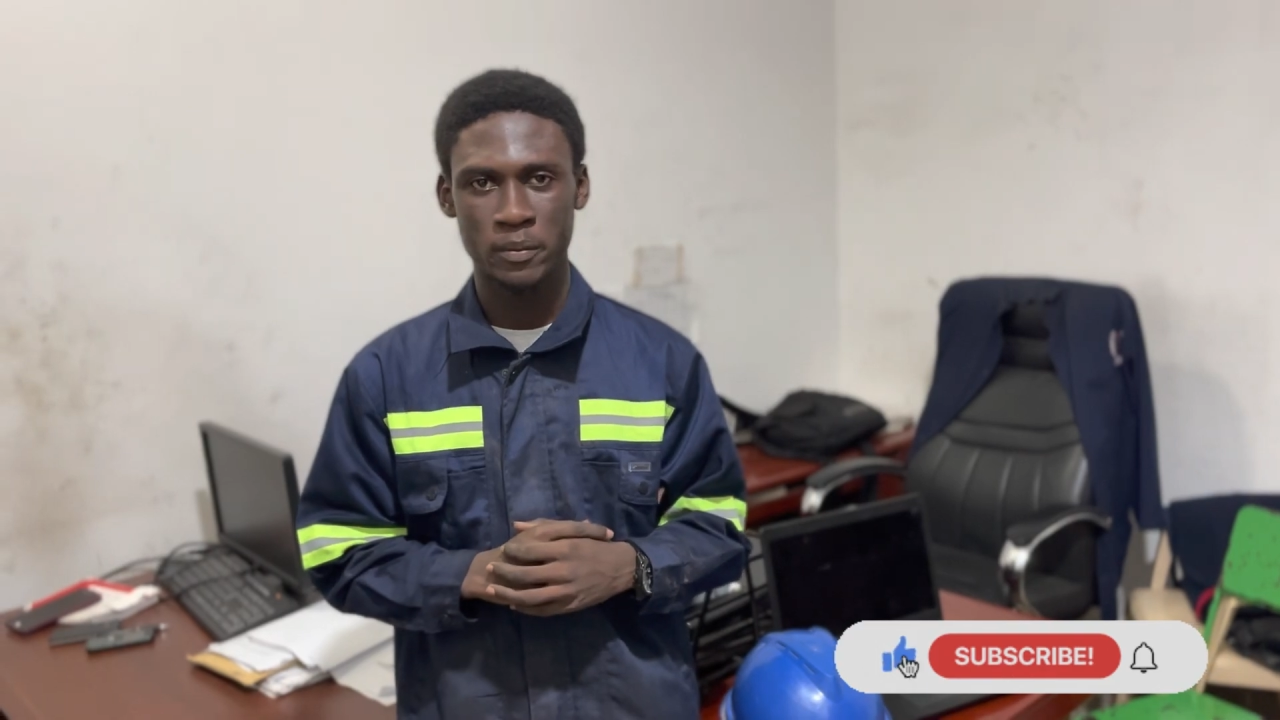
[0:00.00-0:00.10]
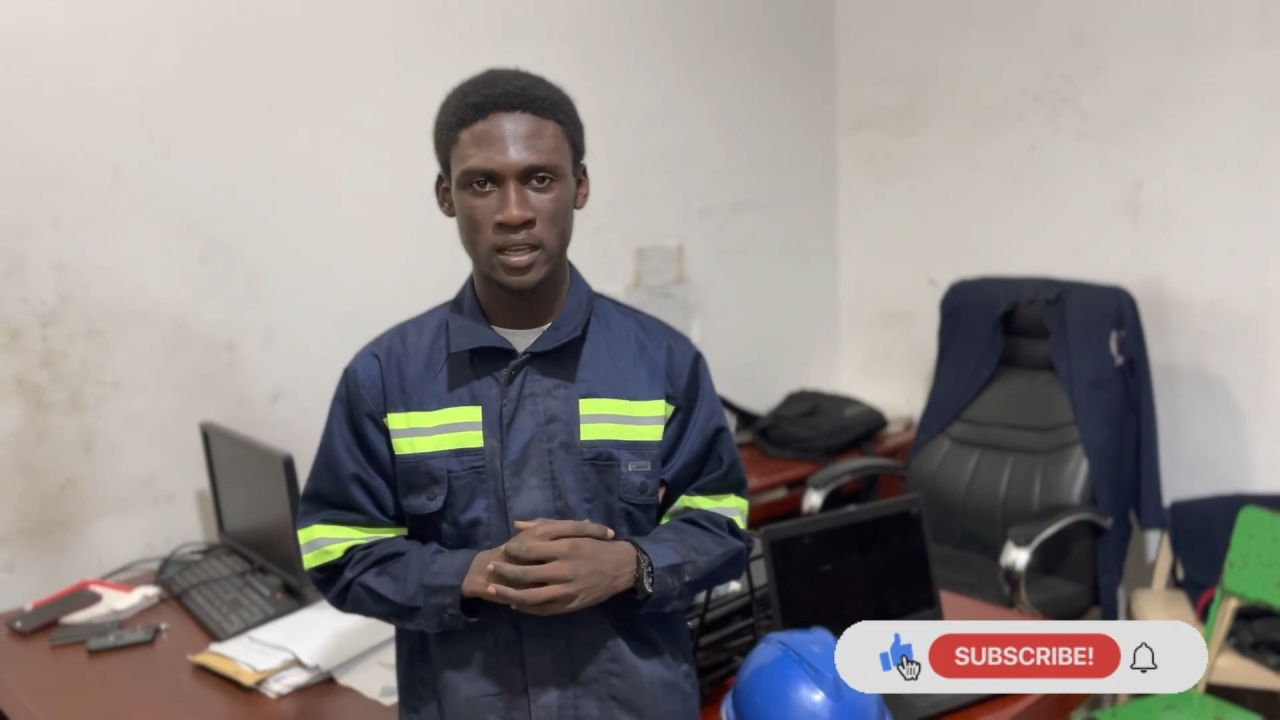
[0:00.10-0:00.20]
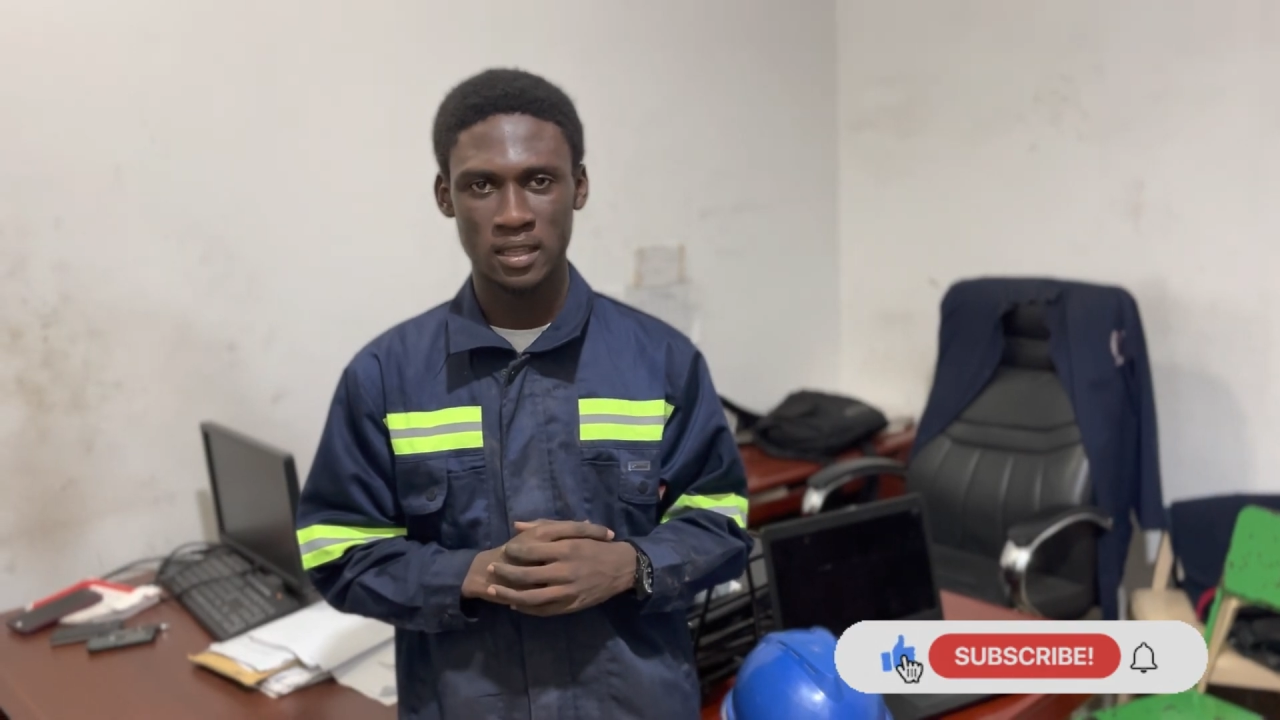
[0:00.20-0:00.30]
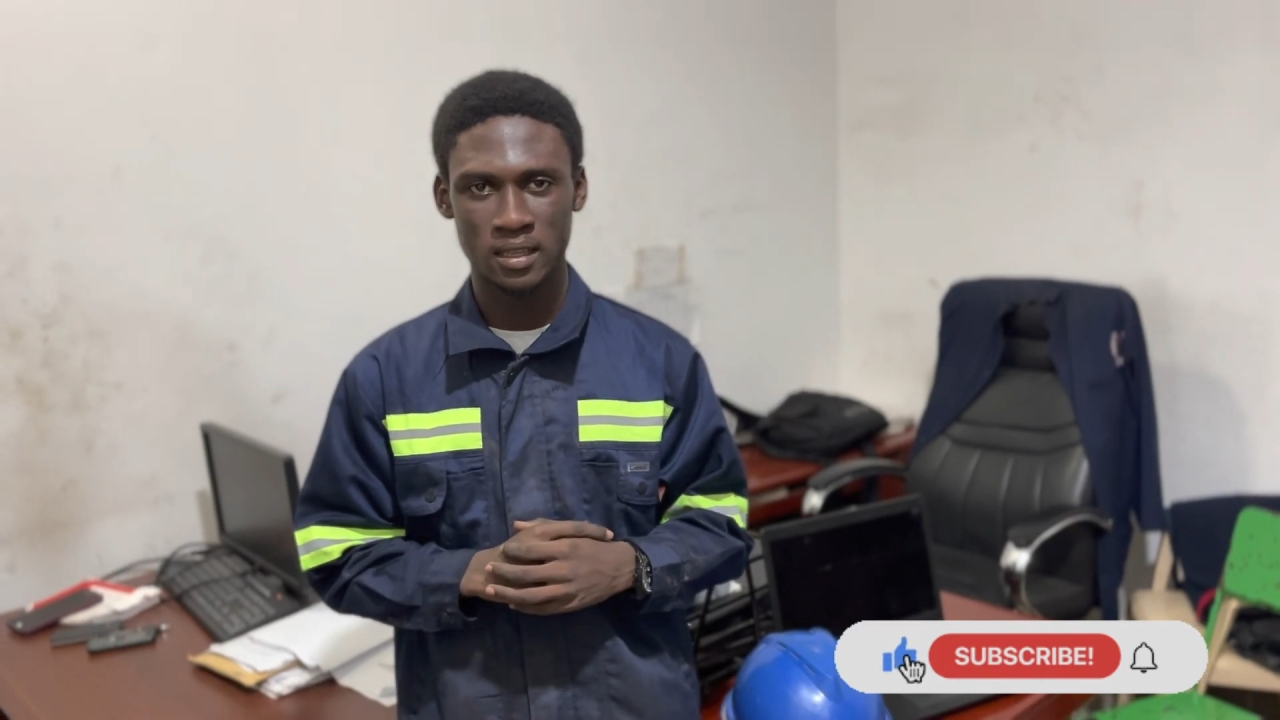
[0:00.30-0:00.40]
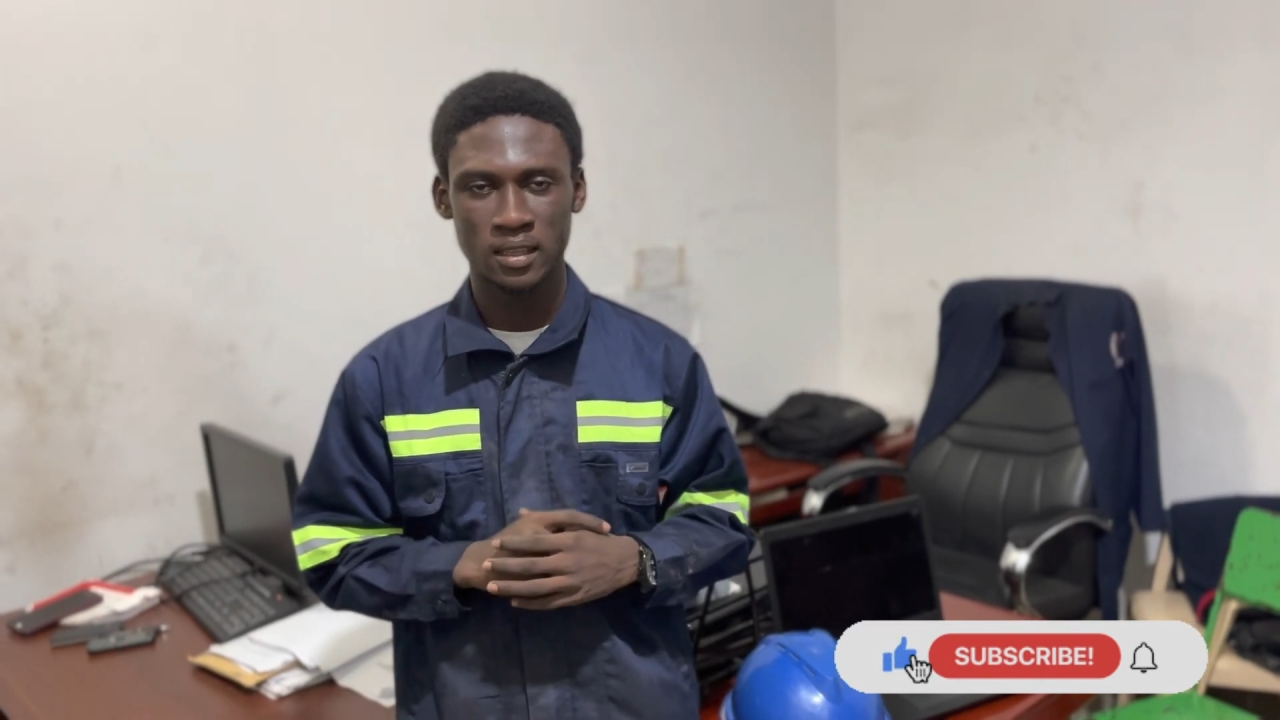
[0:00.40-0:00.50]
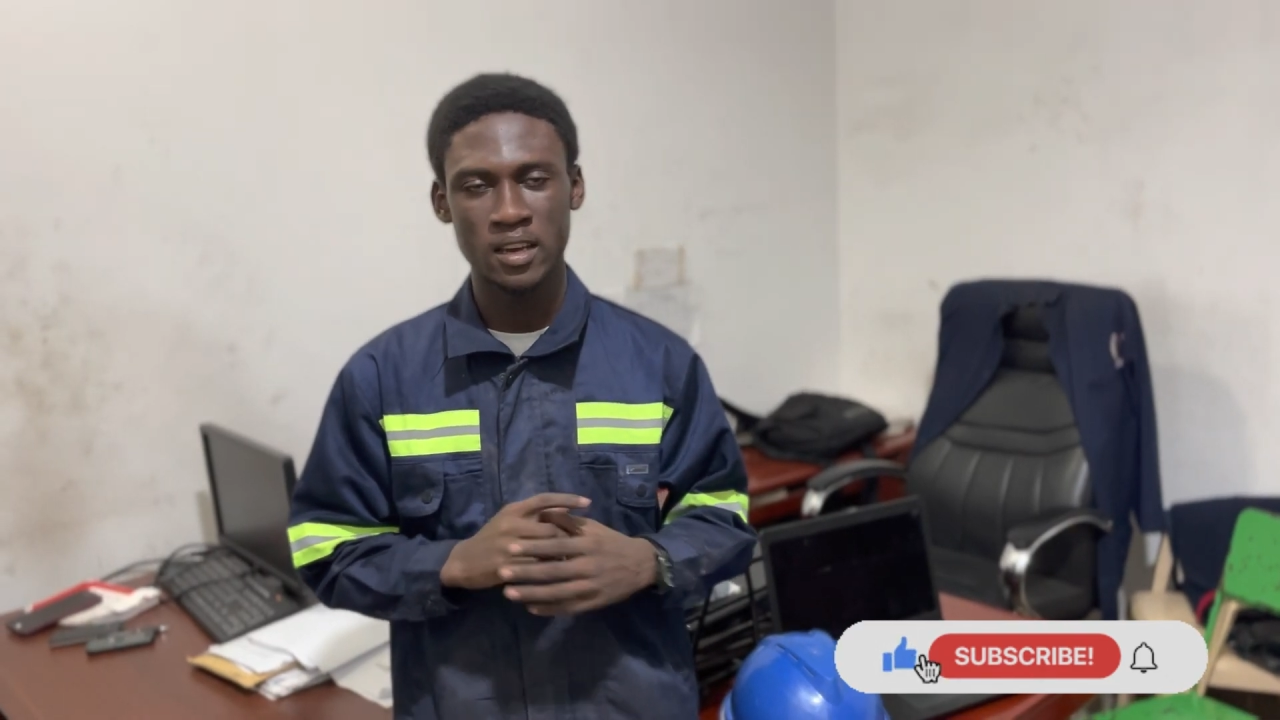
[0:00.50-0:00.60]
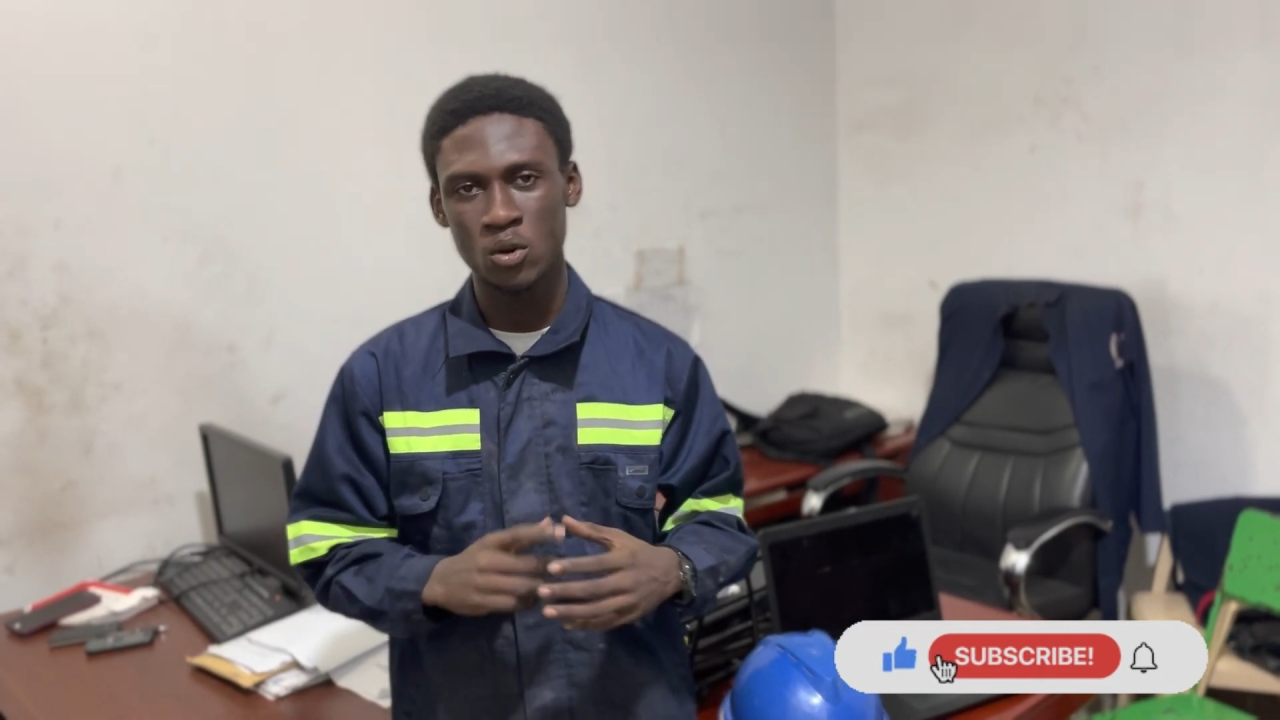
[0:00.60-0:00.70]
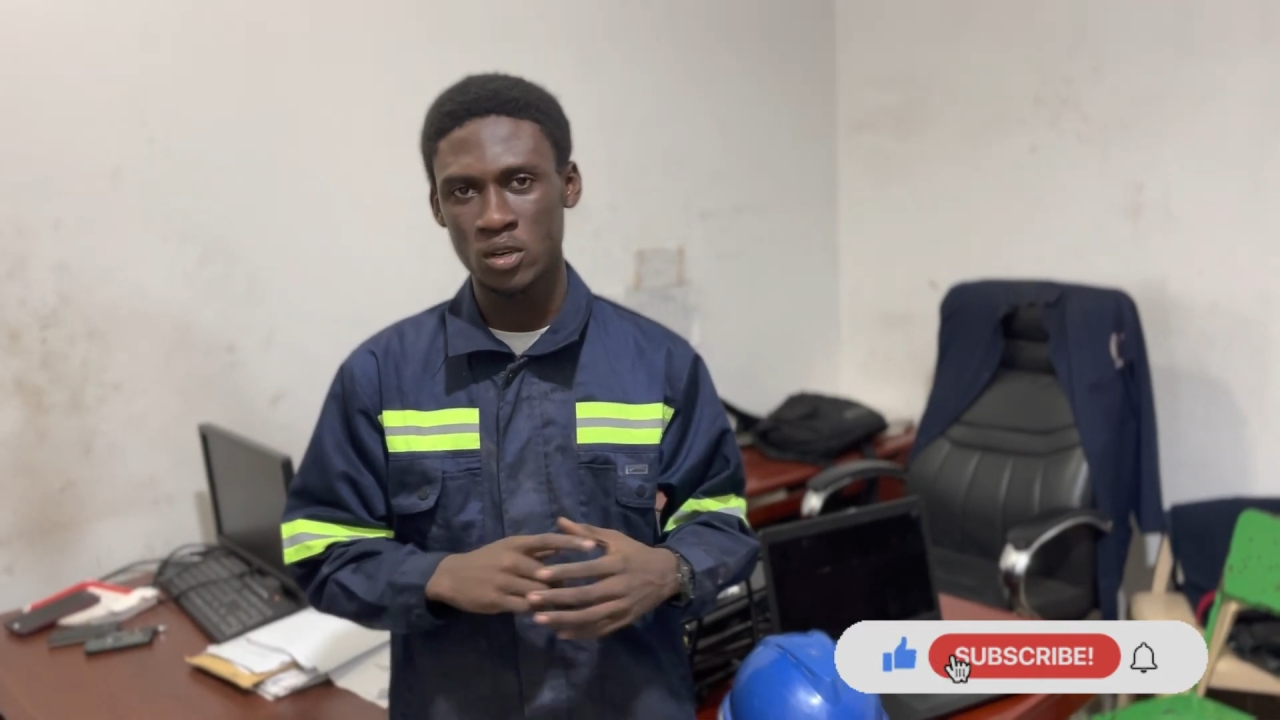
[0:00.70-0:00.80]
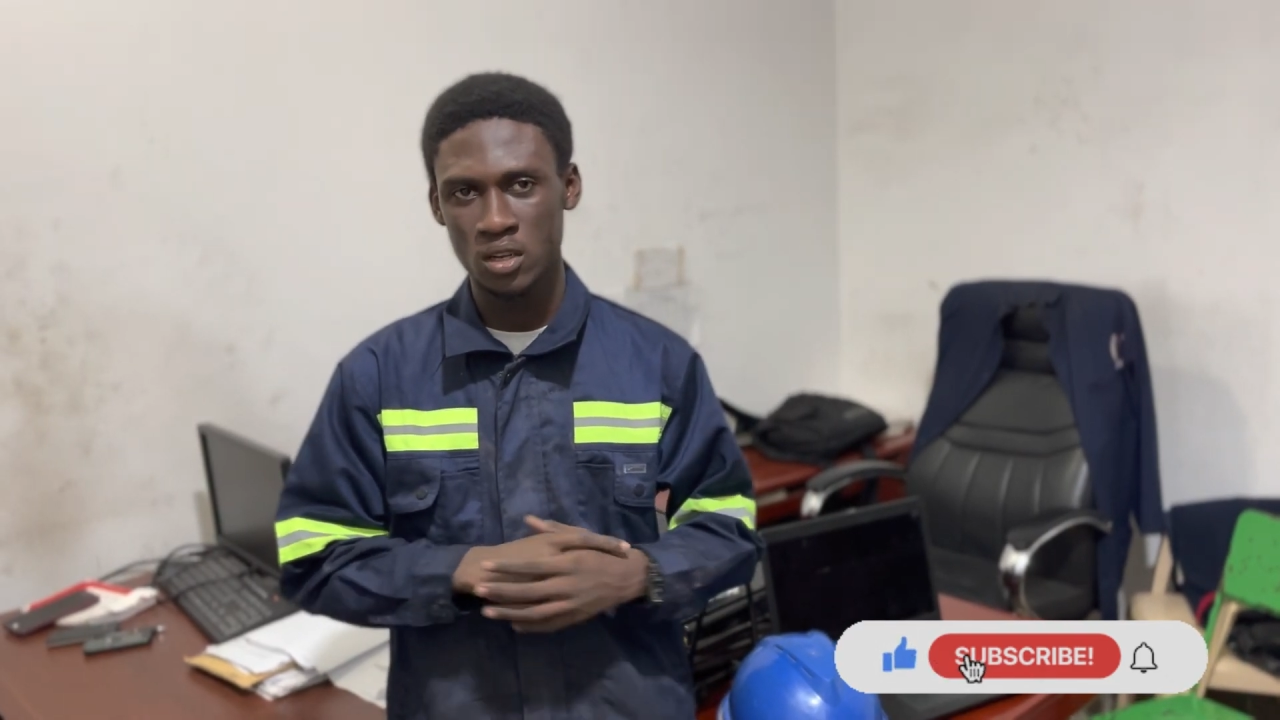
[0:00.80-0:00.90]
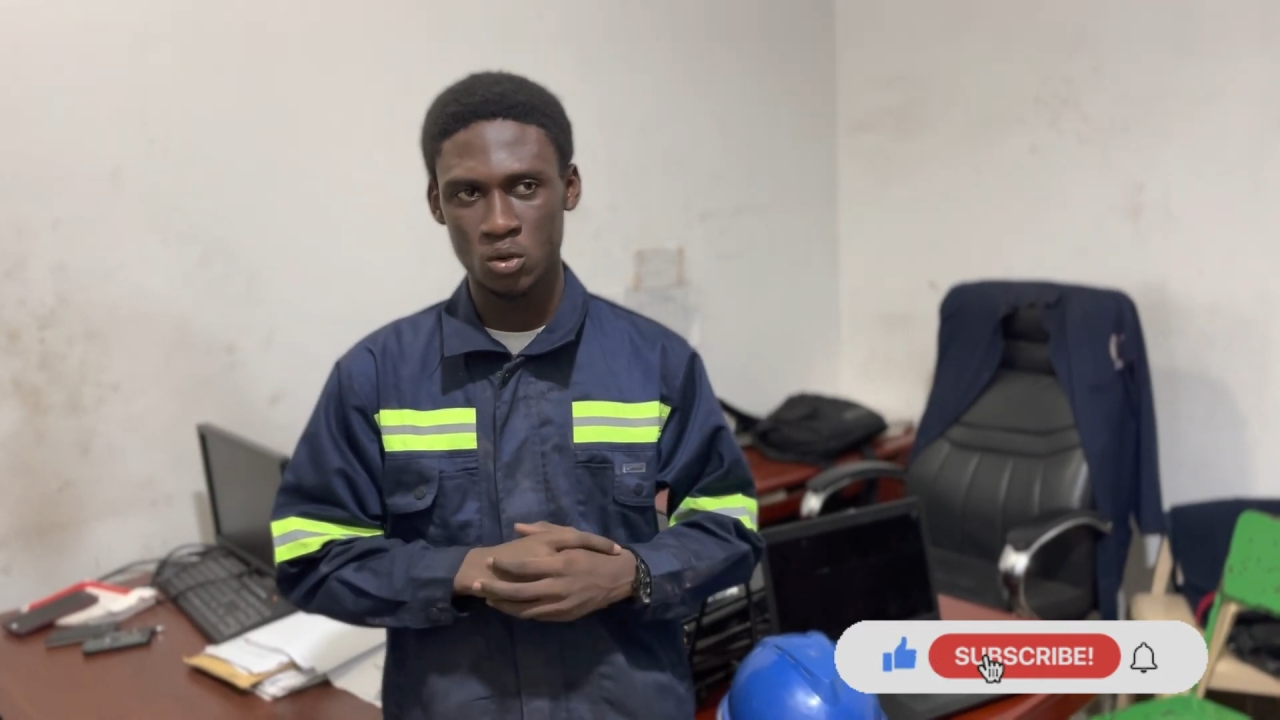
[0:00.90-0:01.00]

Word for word: button turn on the